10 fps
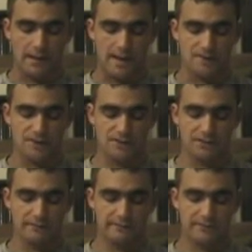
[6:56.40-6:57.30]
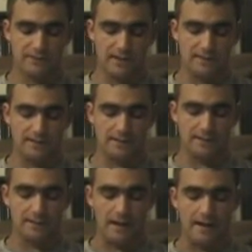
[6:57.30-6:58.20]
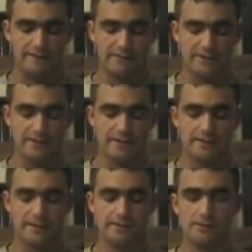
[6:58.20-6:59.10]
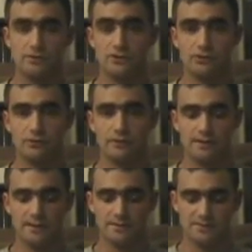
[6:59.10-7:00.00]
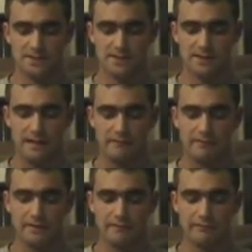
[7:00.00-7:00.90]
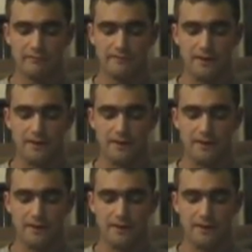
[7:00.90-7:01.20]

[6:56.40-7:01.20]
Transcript: Adjectives ending in IVE in English or EST have a different